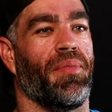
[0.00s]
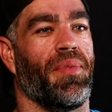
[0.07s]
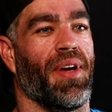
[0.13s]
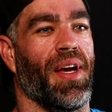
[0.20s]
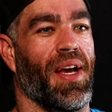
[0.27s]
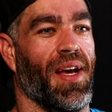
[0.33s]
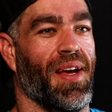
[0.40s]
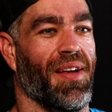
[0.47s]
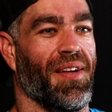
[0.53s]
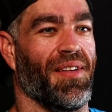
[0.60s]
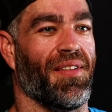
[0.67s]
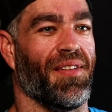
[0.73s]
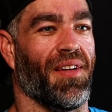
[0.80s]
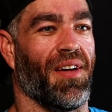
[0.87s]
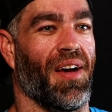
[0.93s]
And
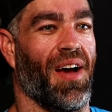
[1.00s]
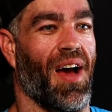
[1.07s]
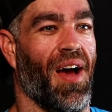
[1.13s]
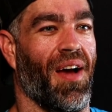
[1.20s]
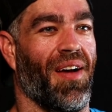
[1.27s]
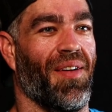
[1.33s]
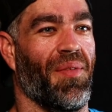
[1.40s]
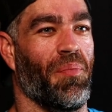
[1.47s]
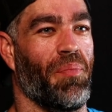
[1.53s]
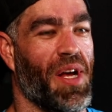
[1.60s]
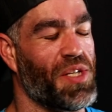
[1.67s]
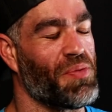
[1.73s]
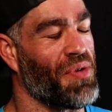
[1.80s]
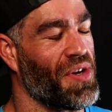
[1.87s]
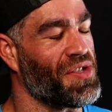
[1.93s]

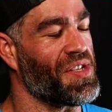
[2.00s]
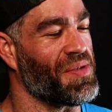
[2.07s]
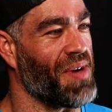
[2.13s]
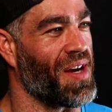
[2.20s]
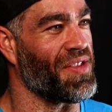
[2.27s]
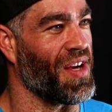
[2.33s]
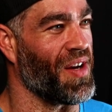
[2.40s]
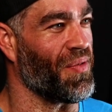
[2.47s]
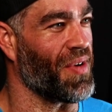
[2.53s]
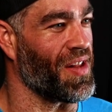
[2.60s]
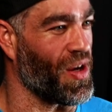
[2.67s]
bench press is my thing, right?